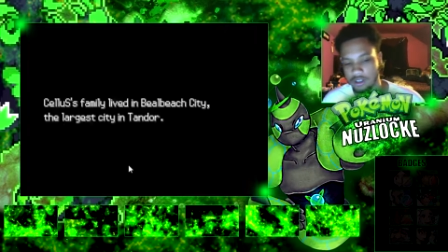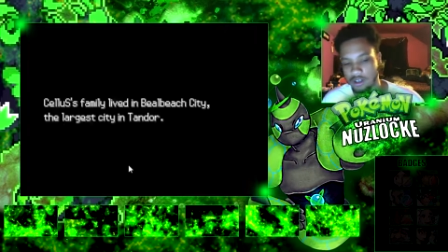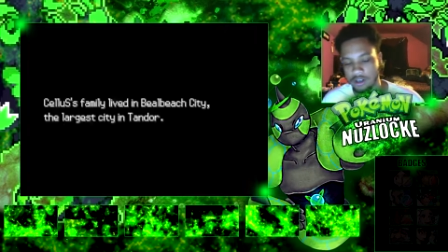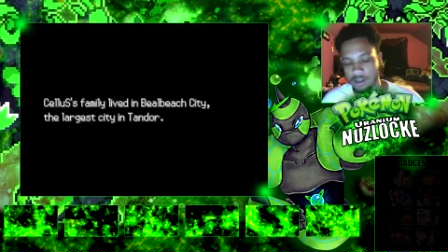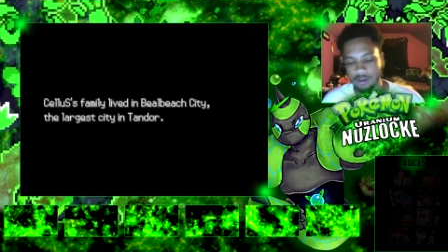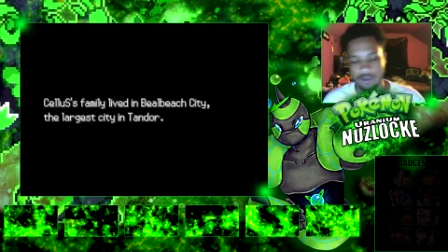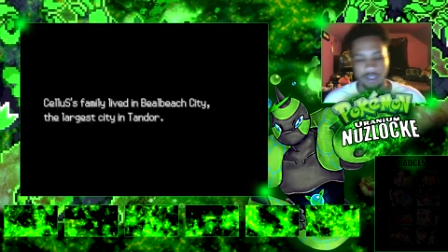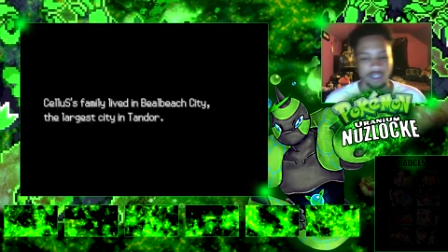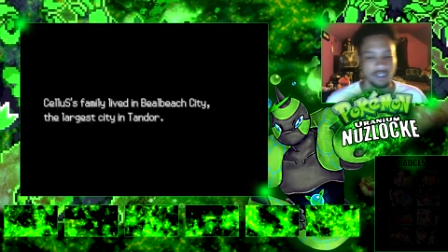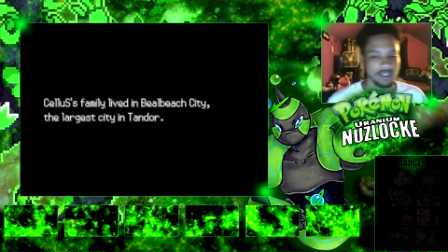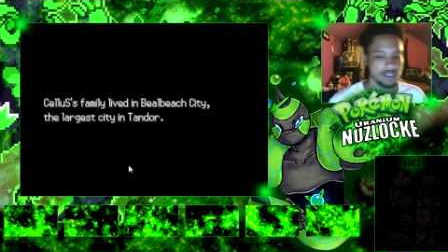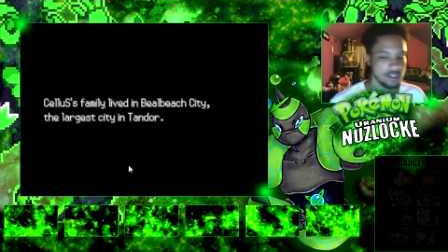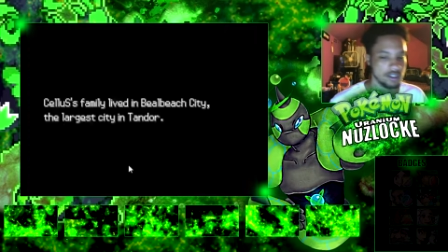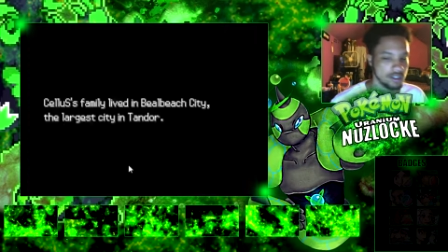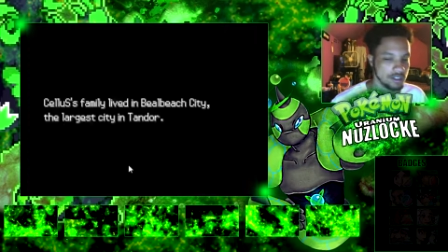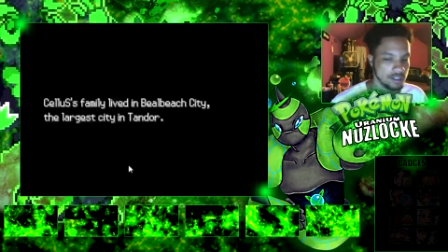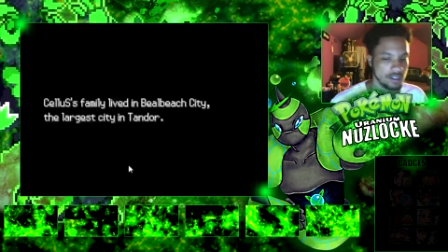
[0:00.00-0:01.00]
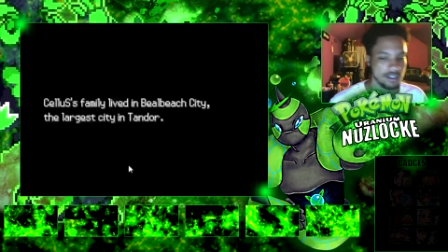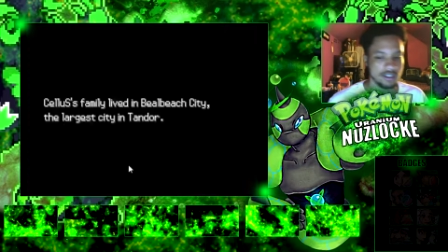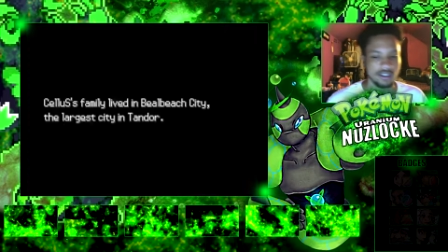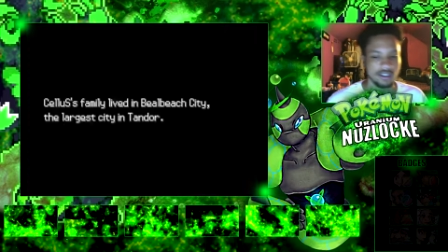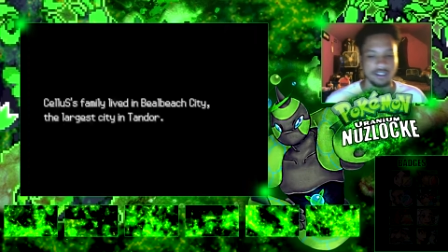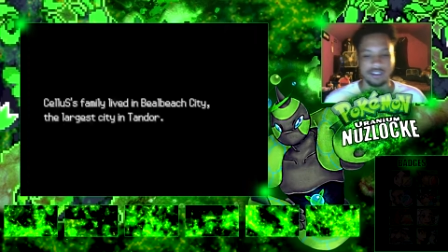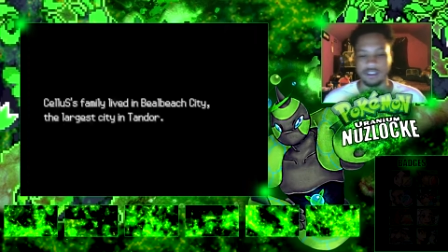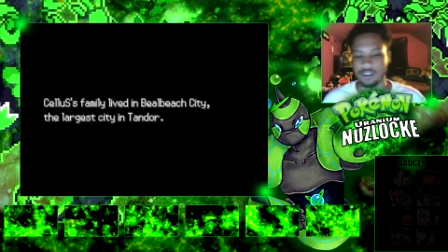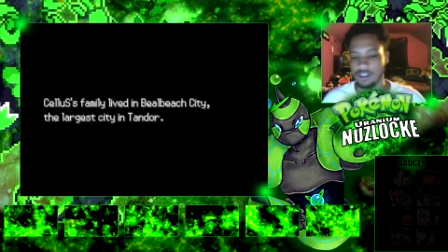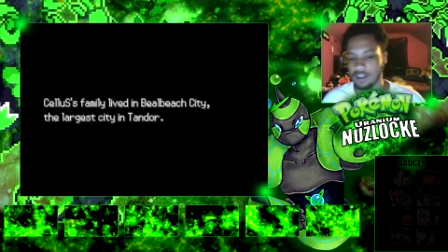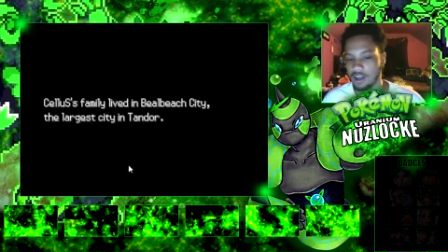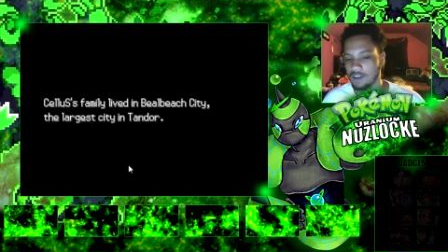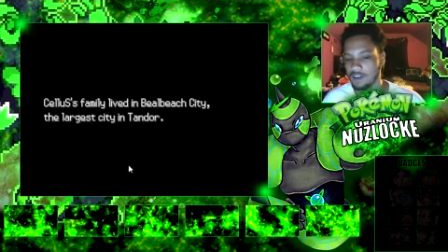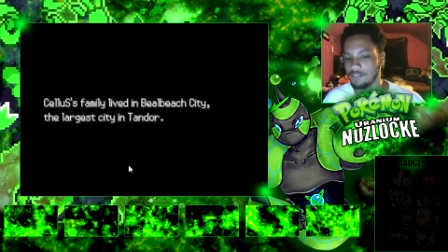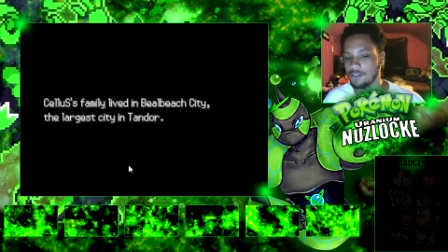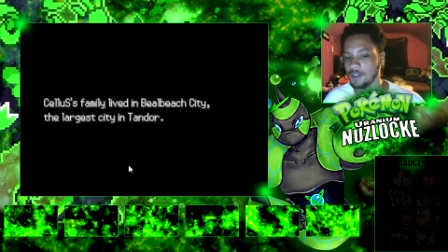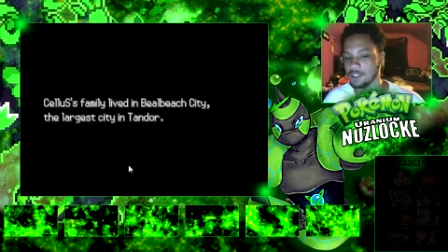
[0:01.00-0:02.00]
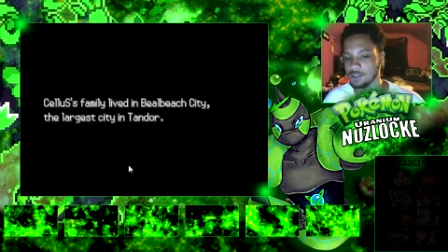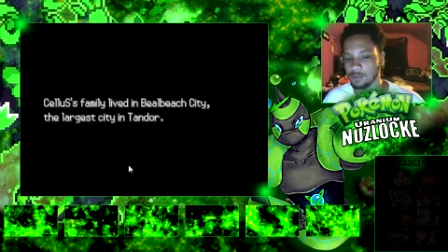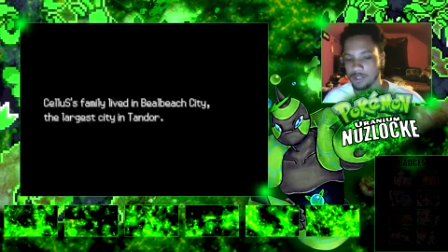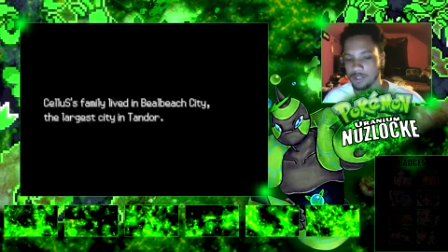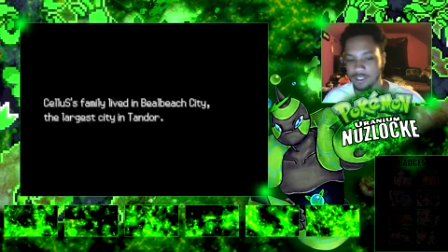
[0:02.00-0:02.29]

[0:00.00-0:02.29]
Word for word: Okay. I fucks with it.